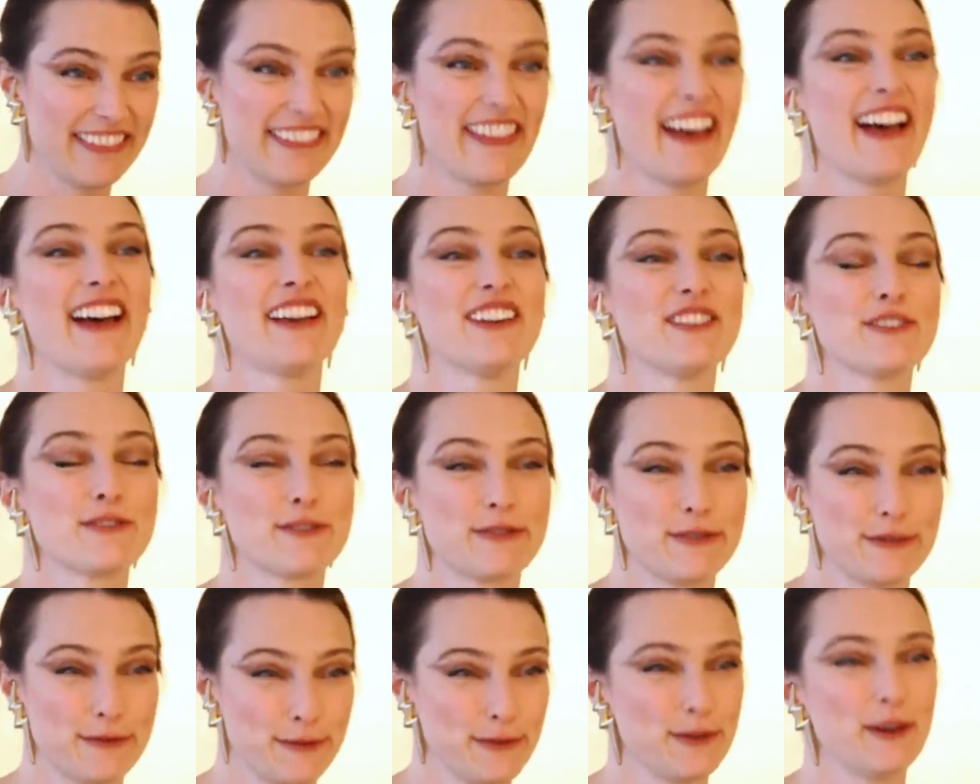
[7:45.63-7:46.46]

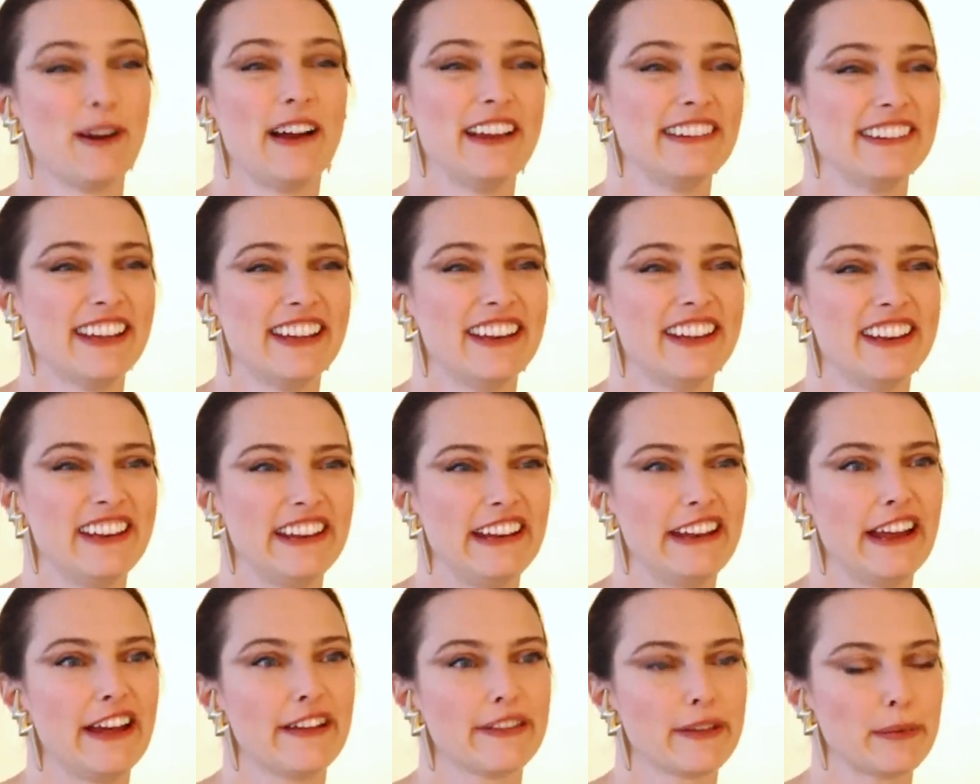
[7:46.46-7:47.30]
that true
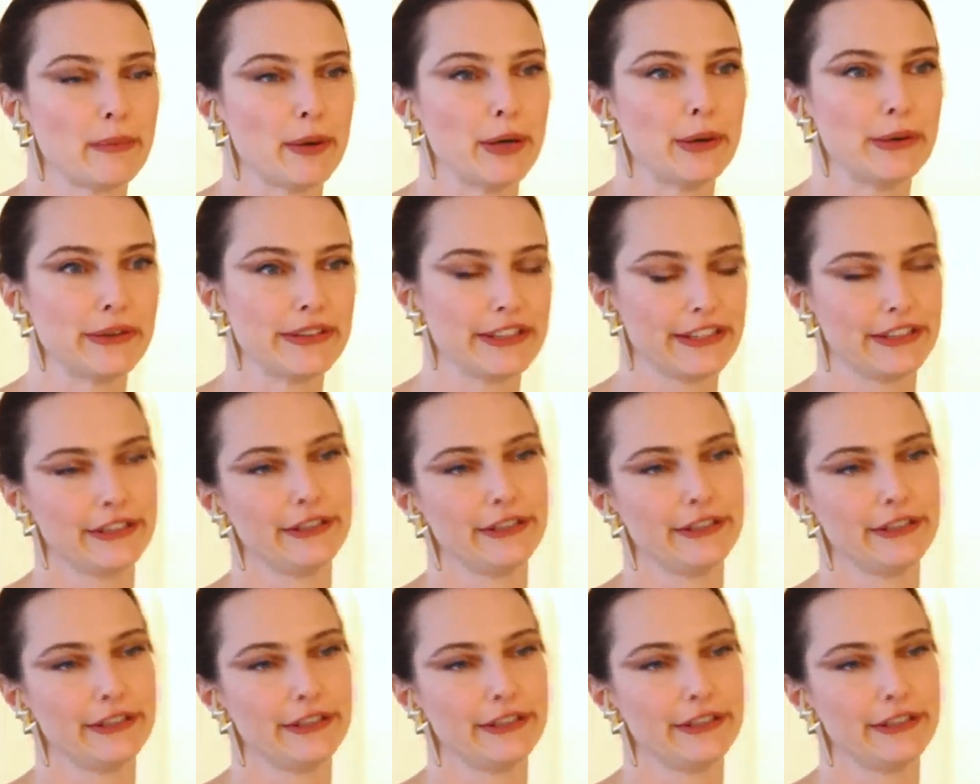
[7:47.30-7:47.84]
identity, as opposed